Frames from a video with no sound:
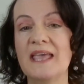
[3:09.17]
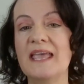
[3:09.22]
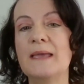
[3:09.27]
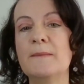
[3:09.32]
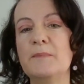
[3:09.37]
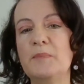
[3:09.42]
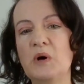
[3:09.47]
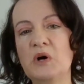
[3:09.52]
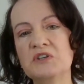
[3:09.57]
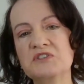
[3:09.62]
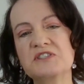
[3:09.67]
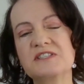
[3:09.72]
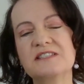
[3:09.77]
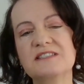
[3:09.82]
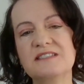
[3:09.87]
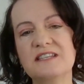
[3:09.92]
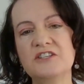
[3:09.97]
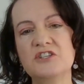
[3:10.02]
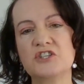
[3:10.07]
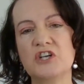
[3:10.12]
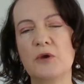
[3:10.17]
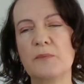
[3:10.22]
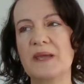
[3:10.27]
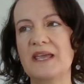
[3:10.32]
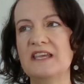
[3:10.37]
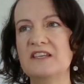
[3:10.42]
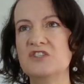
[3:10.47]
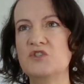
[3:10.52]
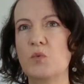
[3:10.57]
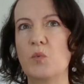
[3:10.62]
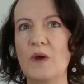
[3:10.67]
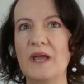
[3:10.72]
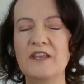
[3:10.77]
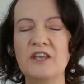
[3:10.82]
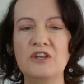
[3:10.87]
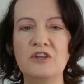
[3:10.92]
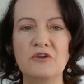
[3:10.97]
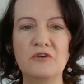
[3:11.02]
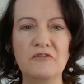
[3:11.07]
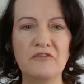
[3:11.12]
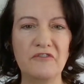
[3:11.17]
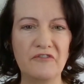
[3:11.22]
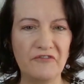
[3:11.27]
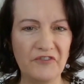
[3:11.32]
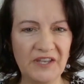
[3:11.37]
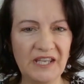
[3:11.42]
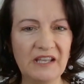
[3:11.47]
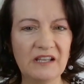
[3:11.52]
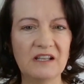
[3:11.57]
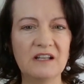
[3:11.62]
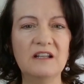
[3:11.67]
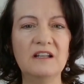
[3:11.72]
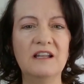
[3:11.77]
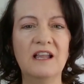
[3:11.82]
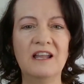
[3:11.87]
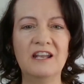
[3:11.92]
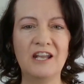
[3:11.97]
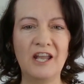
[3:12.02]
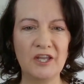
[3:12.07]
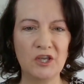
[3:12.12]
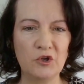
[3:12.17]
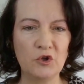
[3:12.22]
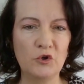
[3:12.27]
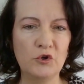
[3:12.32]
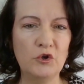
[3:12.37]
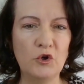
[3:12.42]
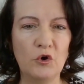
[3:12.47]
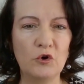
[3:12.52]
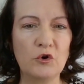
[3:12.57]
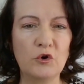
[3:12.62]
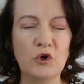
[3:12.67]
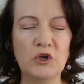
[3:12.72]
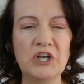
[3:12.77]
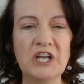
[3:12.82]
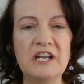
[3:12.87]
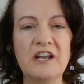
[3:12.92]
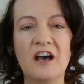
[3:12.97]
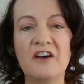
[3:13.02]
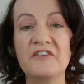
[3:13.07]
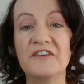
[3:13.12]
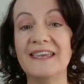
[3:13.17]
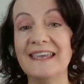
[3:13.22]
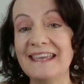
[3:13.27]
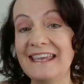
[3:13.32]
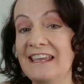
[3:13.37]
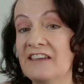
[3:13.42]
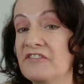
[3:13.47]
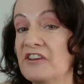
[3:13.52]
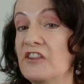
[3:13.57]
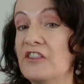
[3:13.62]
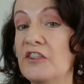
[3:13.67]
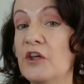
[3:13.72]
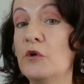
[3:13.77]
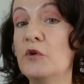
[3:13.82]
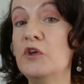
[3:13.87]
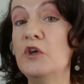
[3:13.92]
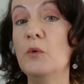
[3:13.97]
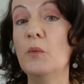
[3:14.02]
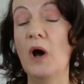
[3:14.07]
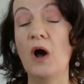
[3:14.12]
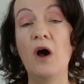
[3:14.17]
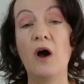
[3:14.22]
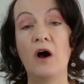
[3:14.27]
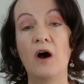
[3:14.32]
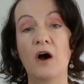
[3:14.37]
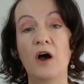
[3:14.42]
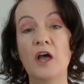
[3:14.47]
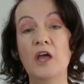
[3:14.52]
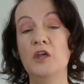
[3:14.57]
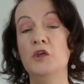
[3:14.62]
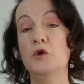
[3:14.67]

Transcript: Imposter syndrome is when you feel like you're not good enough, even though you are.